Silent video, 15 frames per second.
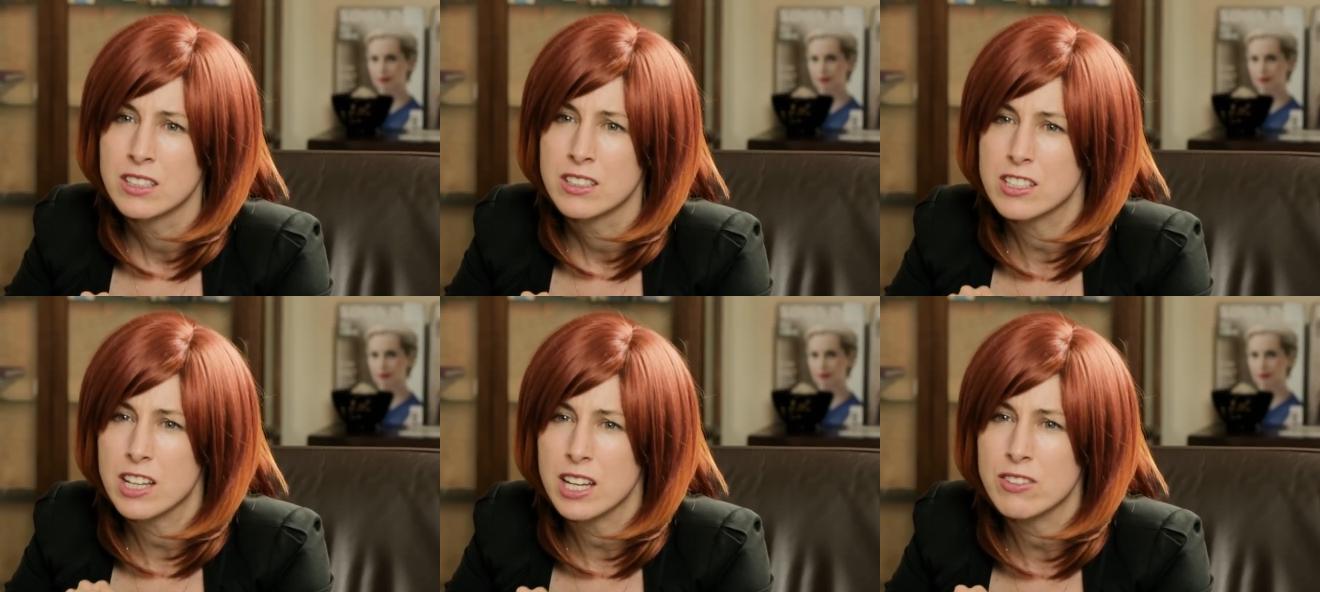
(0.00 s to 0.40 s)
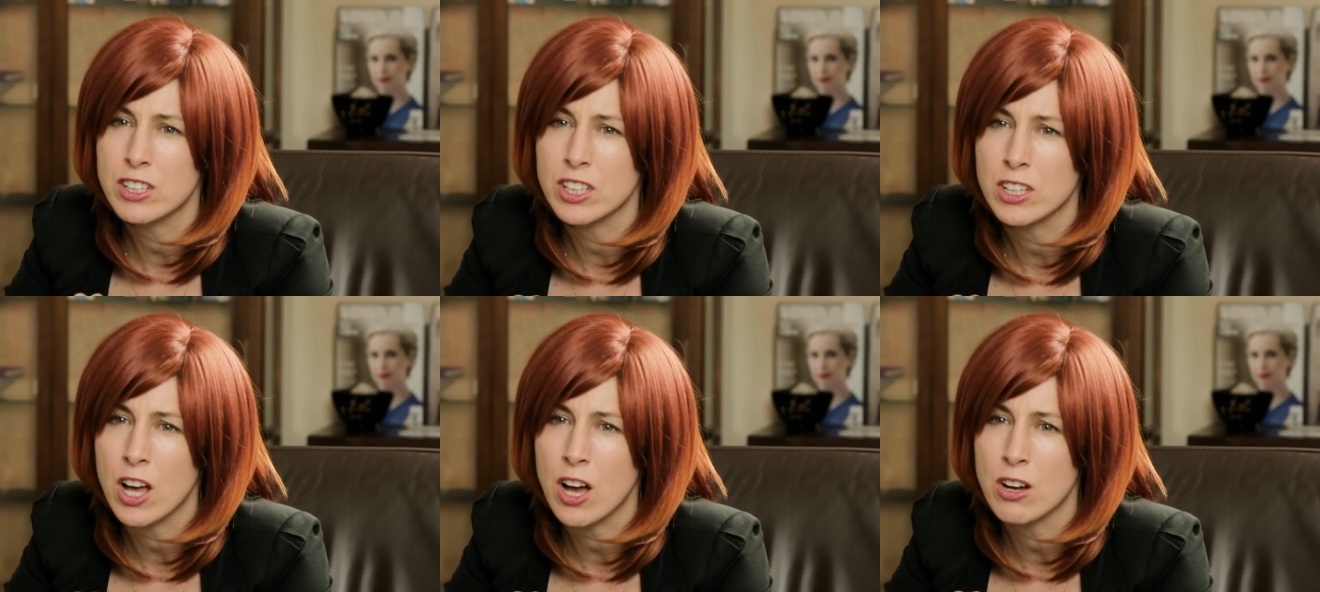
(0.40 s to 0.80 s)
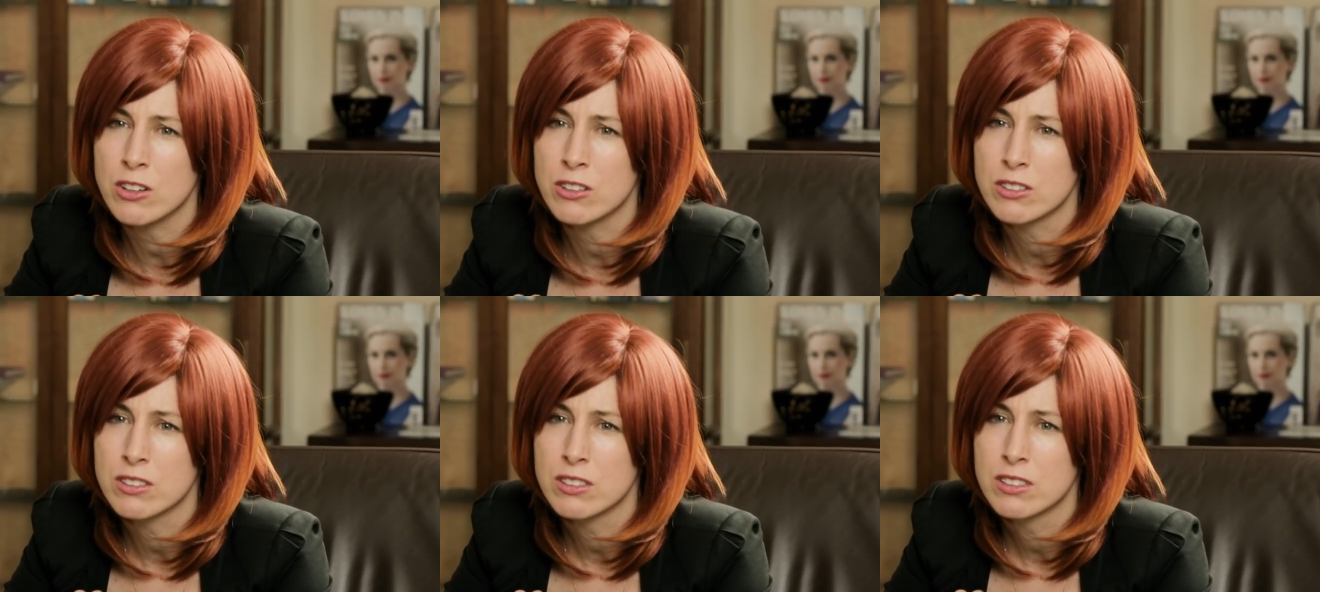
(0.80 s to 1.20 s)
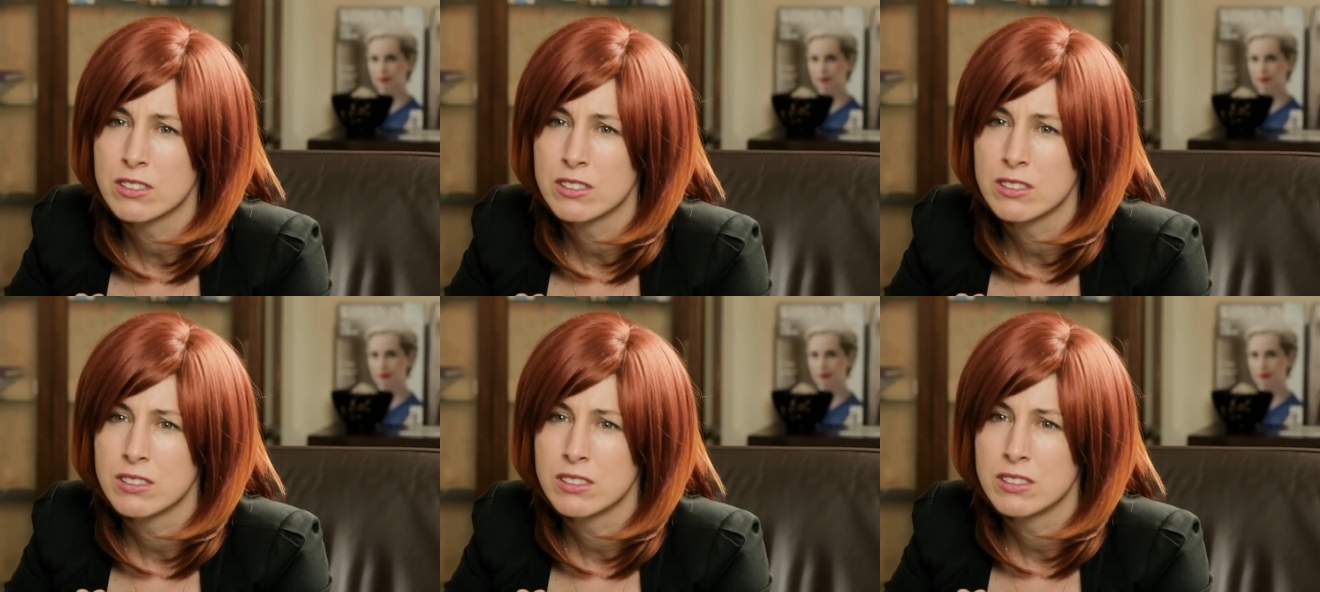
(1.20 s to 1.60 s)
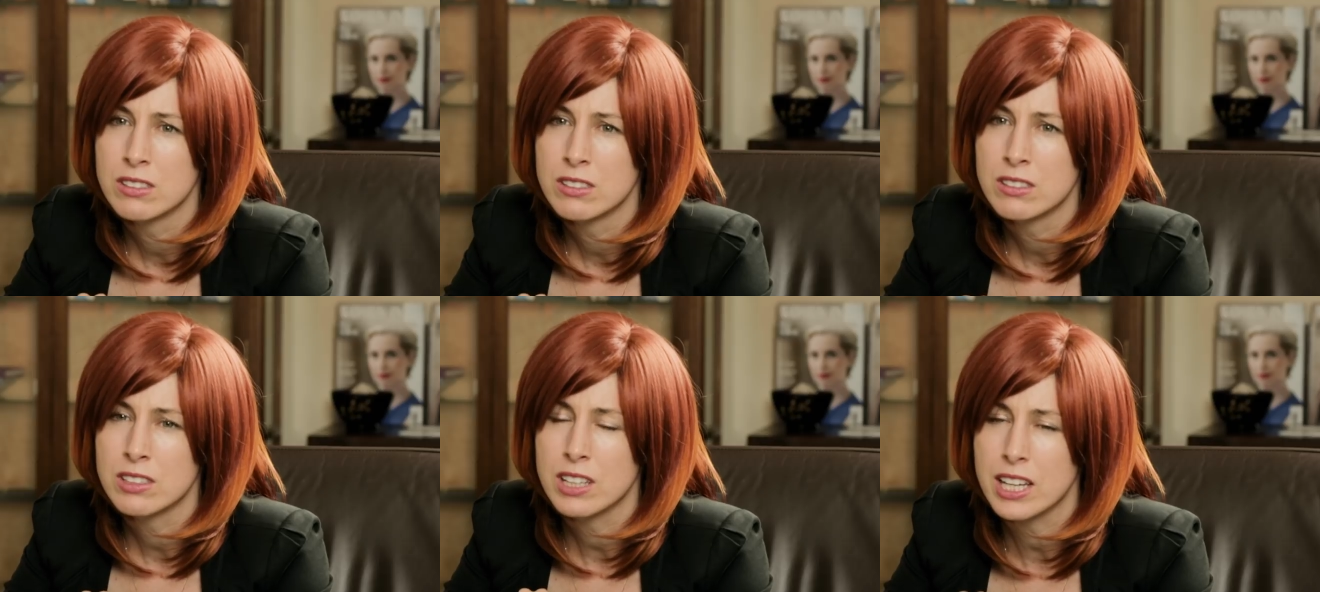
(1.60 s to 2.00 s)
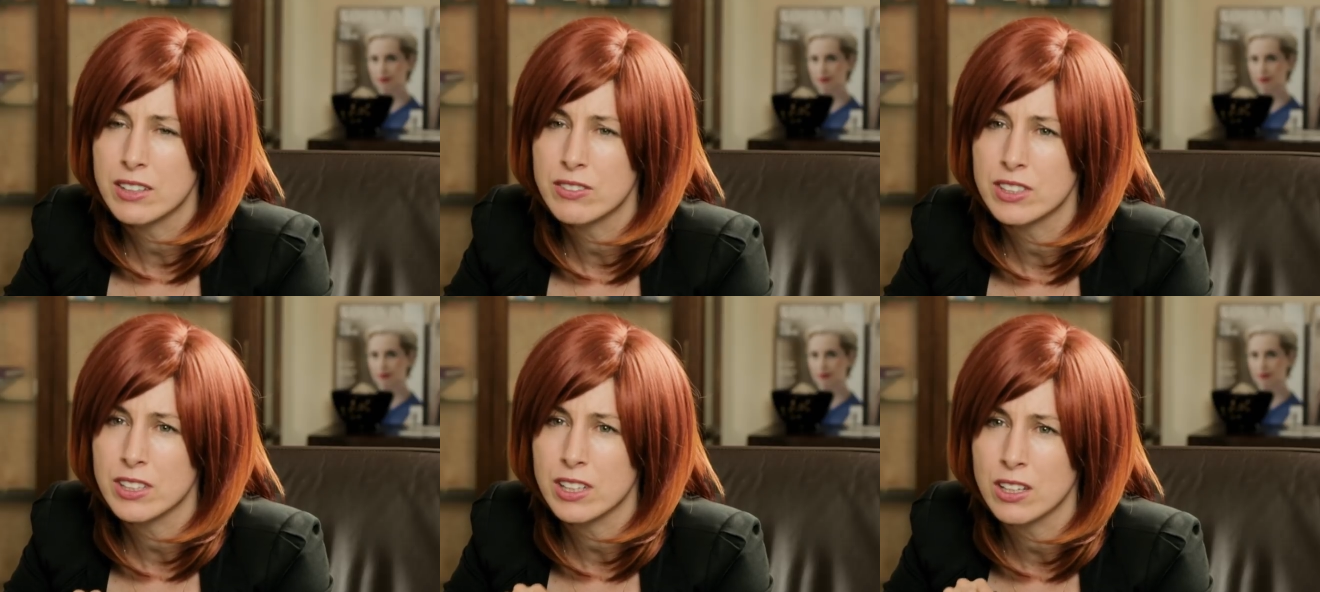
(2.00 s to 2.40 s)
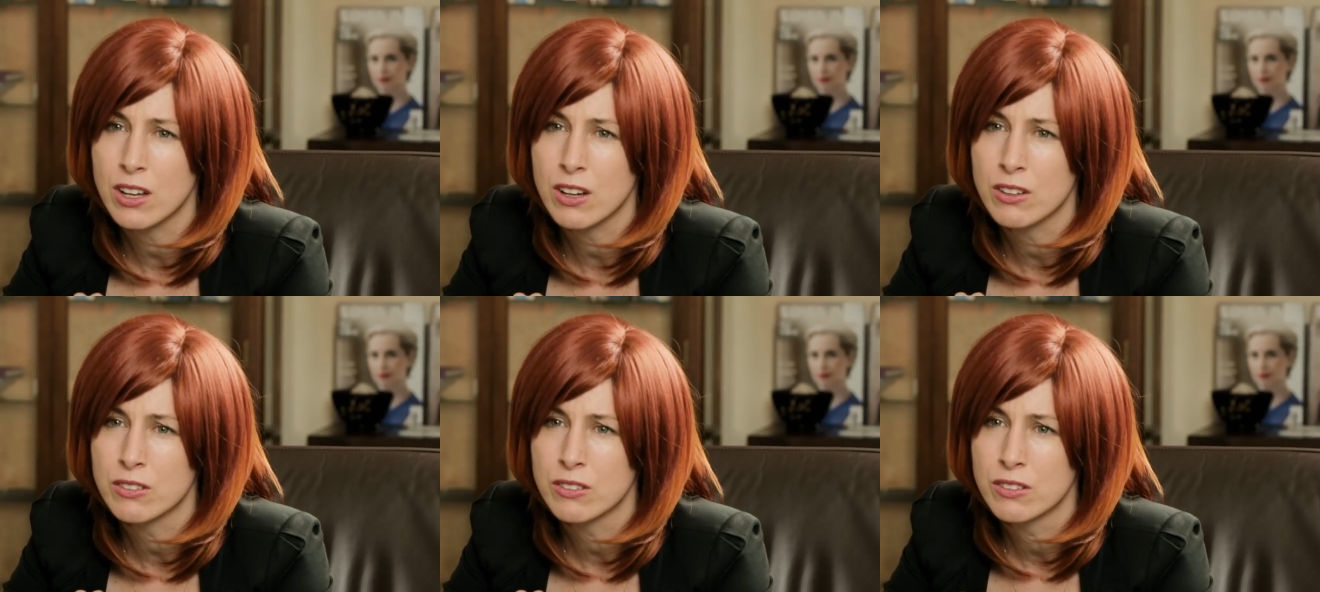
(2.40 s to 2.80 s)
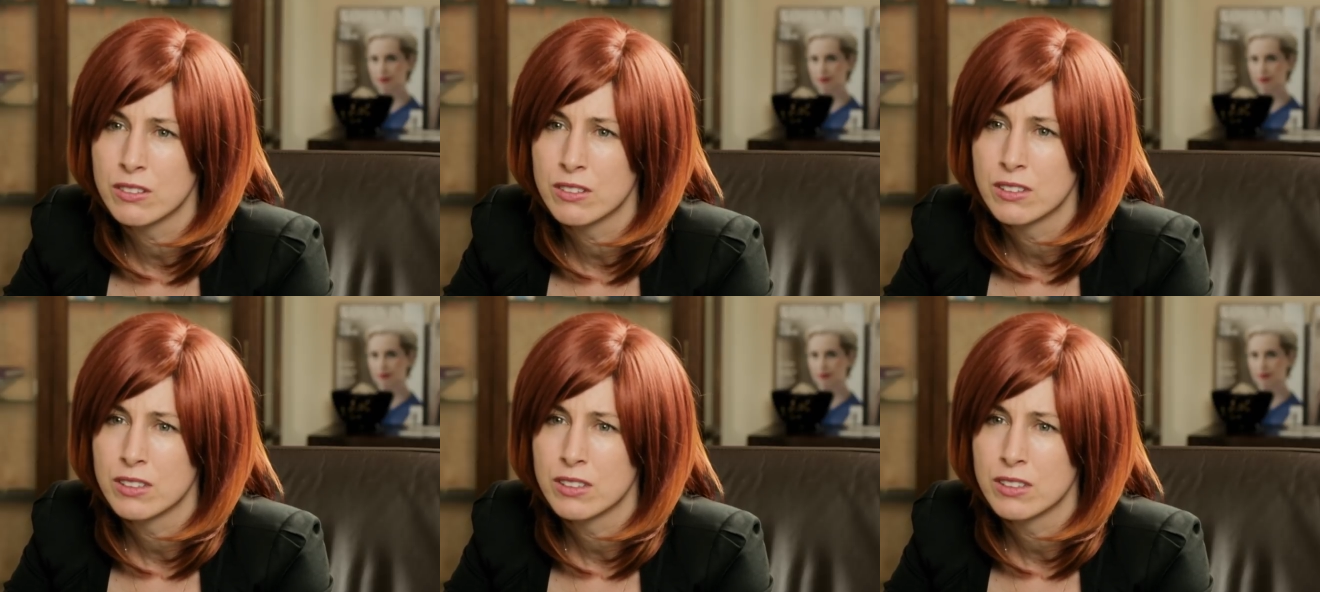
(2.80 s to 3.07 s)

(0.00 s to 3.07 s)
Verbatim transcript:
Speaker 1: Just leave it alone. Leave it alone.